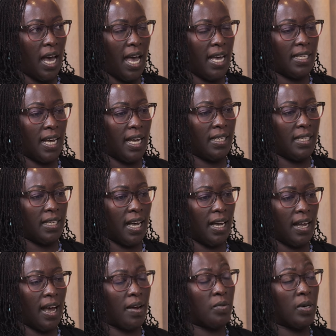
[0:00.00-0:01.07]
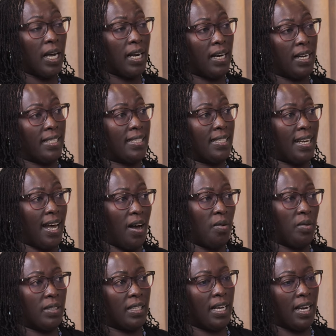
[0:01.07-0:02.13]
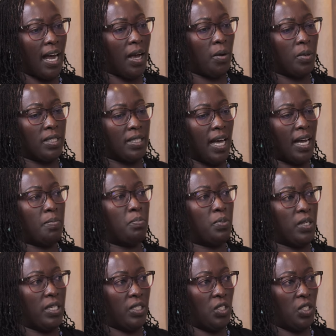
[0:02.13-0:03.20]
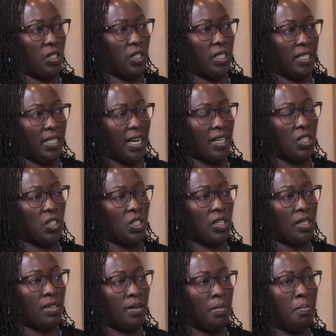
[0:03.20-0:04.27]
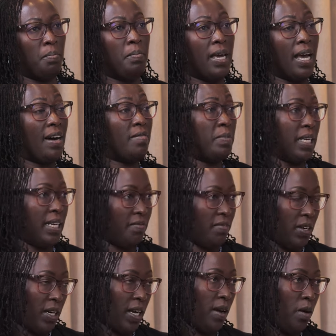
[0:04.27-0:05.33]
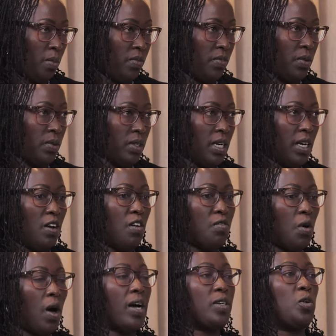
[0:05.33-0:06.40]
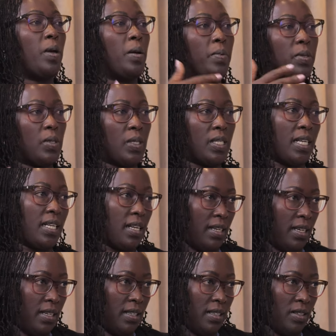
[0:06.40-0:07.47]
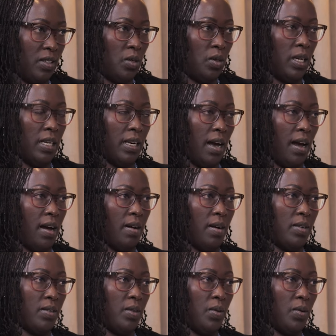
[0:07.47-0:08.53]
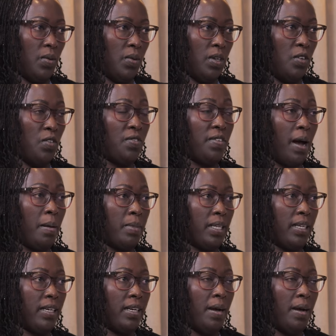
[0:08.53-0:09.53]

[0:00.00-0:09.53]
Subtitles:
And I realize now that I was that bridge that may have been very helpful for her to be able to settle in her, you know, new family.